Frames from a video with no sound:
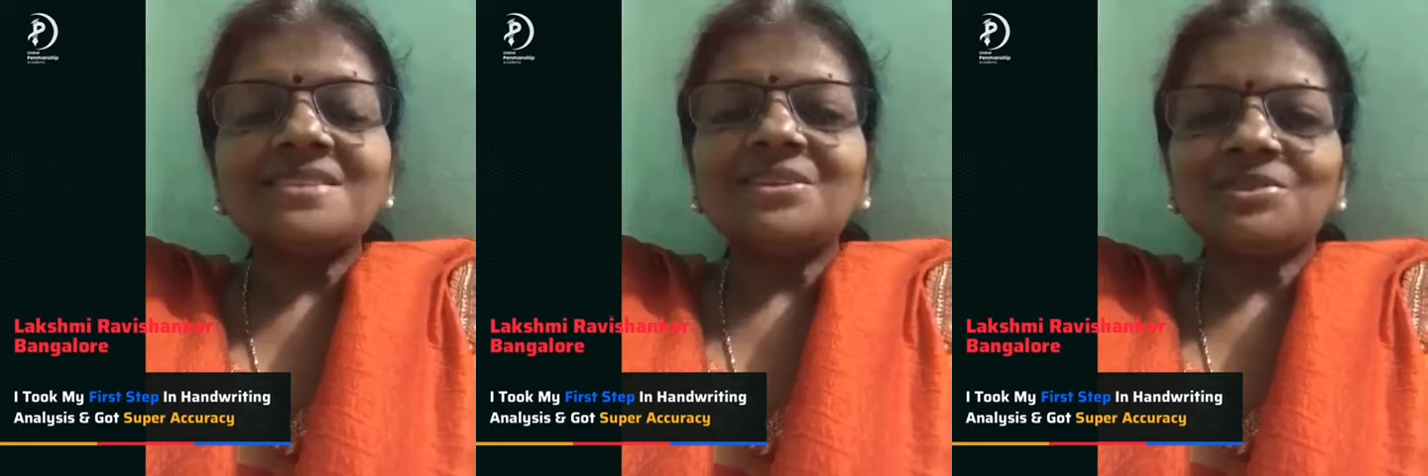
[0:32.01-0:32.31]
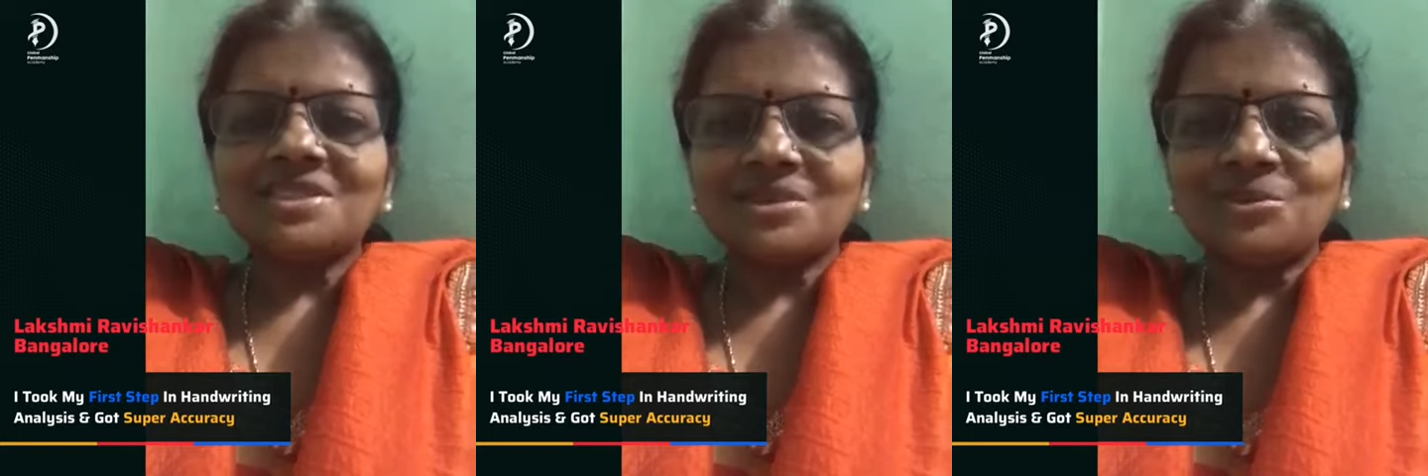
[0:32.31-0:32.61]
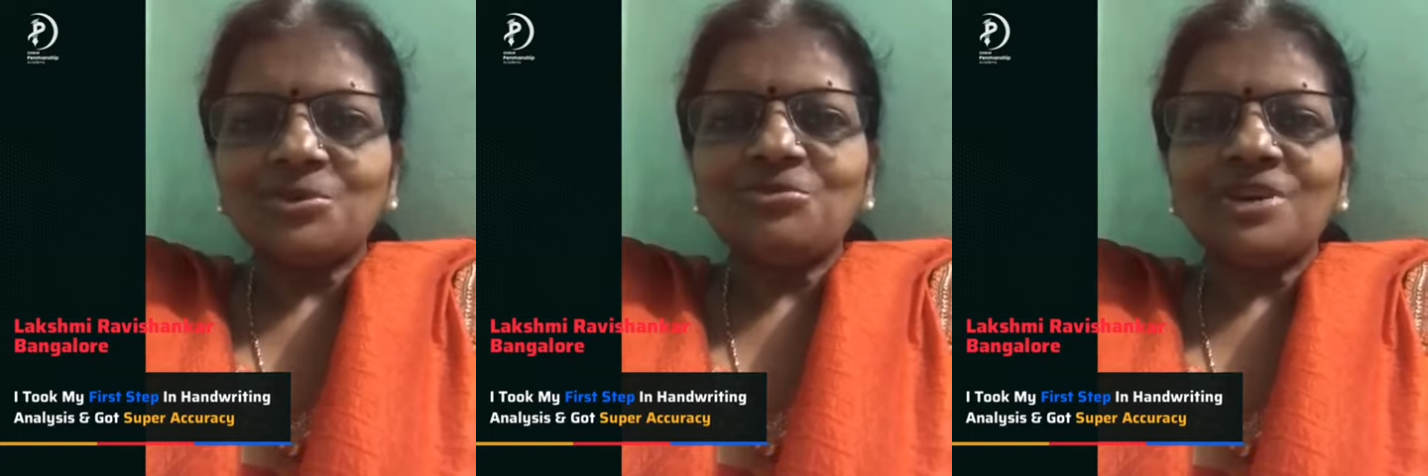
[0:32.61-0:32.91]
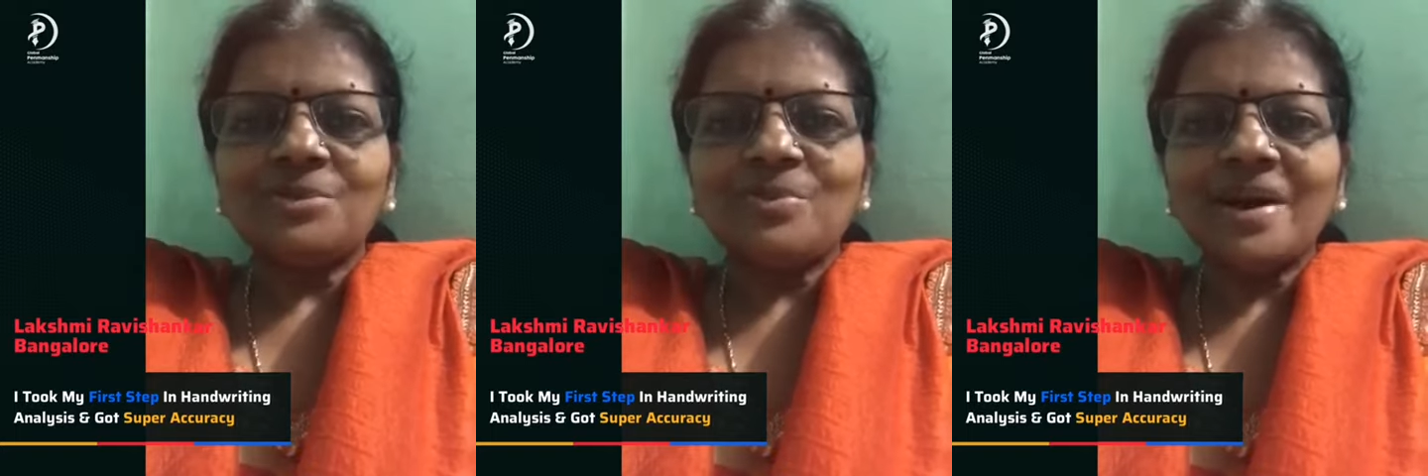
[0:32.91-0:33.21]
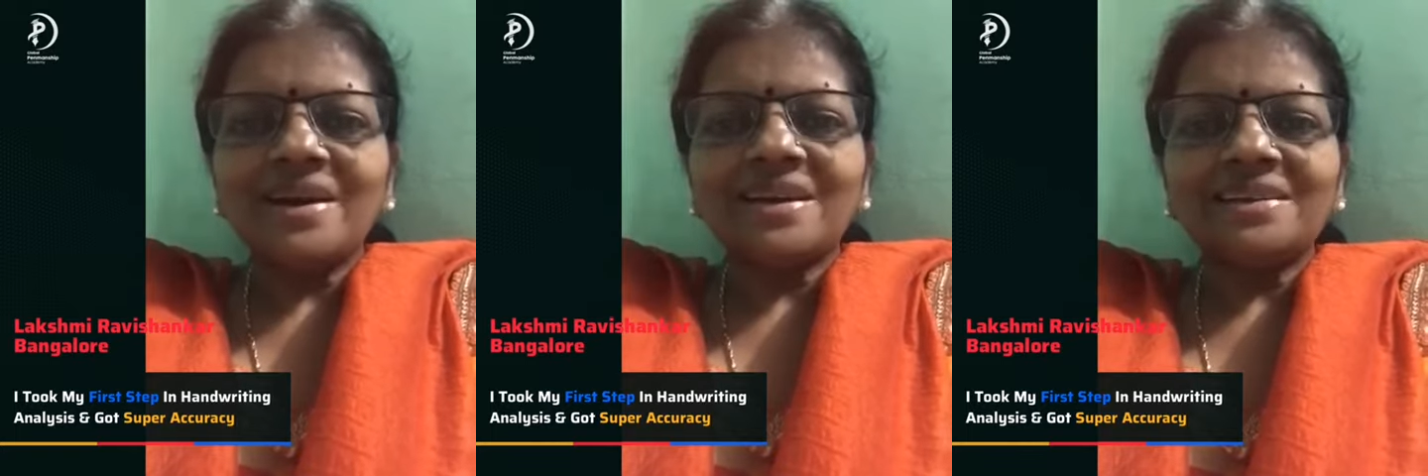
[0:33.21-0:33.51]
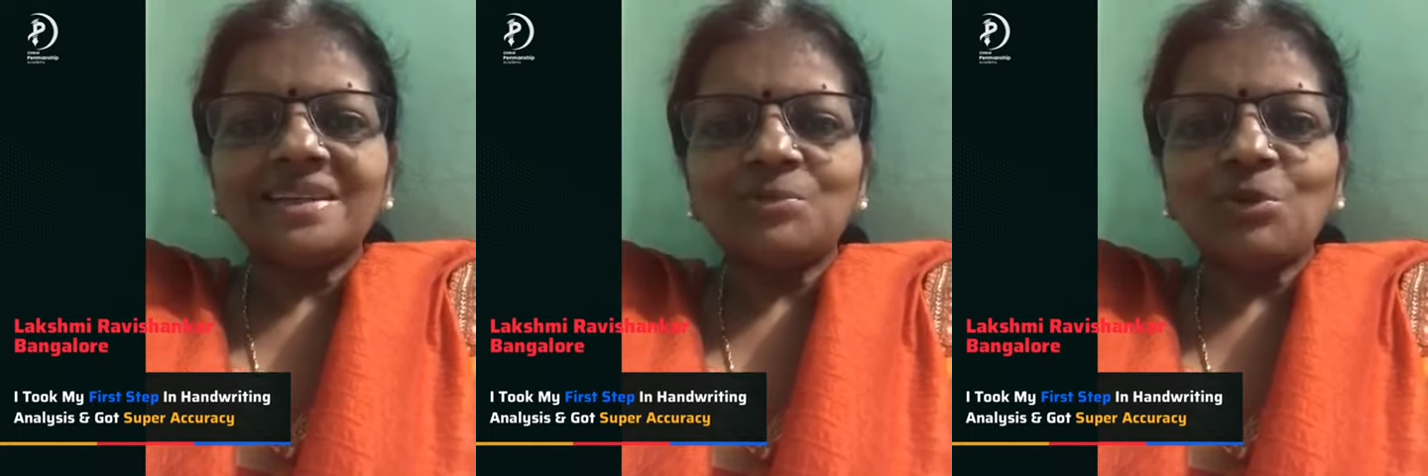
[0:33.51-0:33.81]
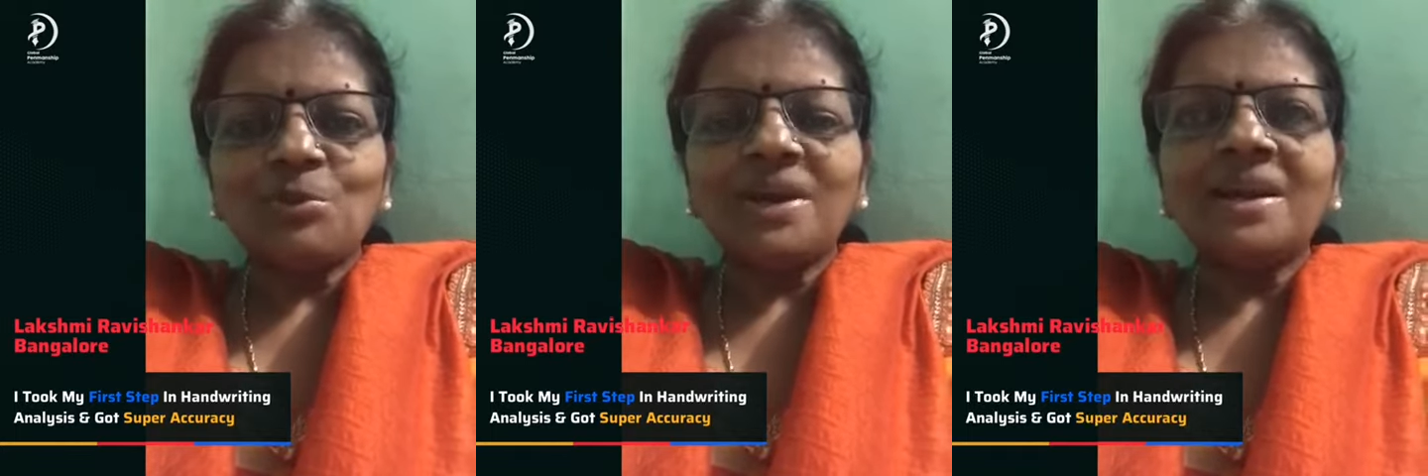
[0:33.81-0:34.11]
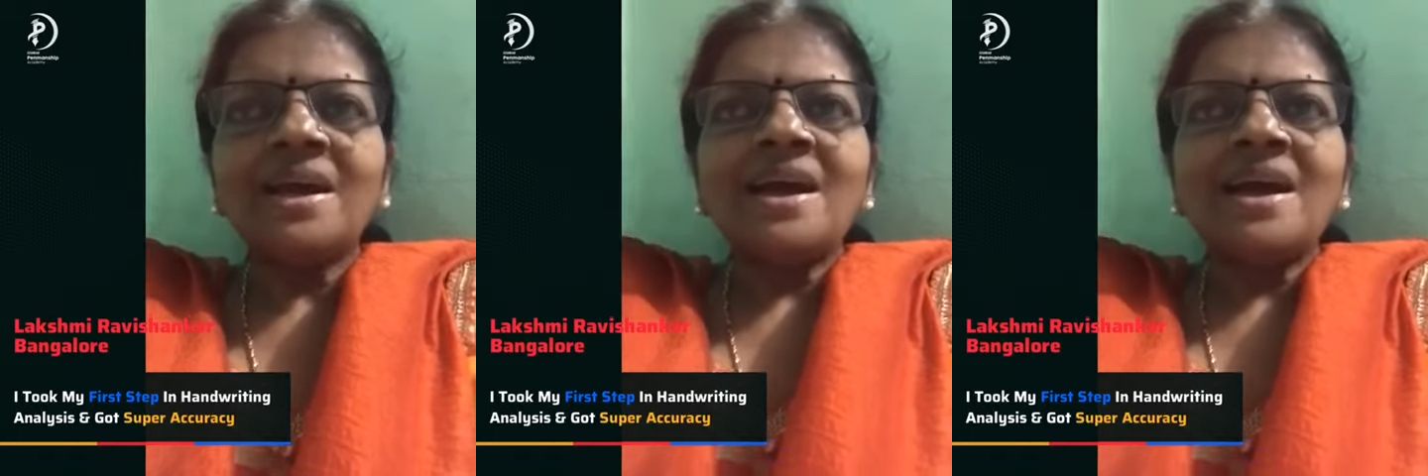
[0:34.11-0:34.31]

That was a good feedback at that moment.